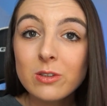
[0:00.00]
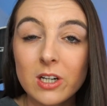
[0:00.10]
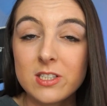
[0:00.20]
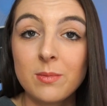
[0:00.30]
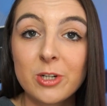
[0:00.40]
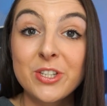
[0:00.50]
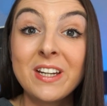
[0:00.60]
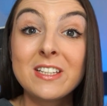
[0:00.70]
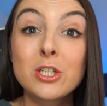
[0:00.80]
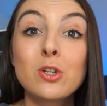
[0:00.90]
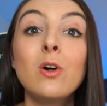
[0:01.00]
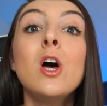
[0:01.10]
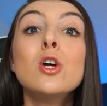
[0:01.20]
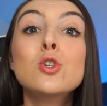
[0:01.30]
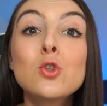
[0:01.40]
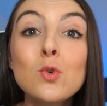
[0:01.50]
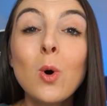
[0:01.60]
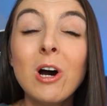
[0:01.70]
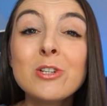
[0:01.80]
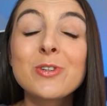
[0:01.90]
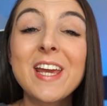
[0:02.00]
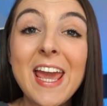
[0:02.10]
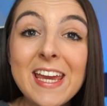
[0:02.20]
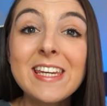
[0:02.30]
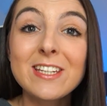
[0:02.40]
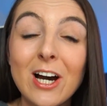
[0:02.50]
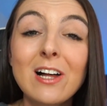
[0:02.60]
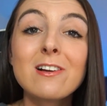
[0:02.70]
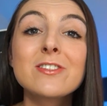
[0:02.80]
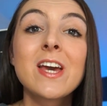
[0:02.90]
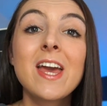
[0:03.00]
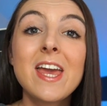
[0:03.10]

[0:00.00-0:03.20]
new customers an additional $280